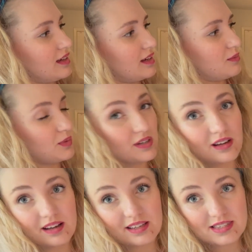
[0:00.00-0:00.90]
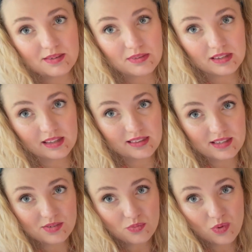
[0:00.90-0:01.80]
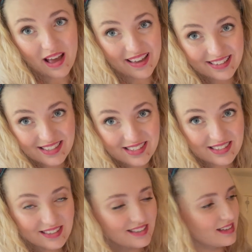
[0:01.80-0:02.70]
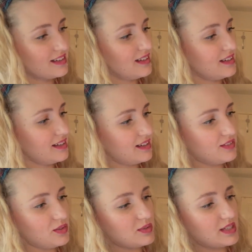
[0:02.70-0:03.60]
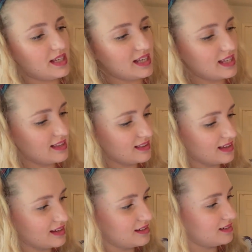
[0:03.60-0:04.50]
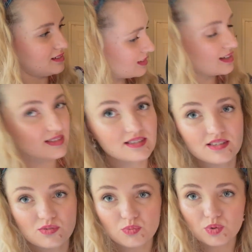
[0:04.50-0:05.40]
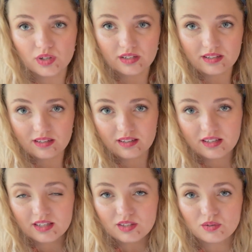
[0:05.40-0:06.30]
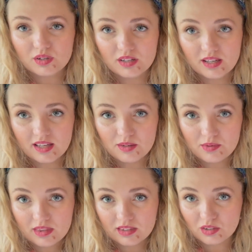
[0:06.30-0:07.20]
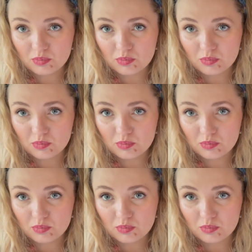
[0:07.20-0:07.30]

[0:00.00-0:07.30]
I would not get something like this wet. If you did anything, because this is wood, you could hit it with a little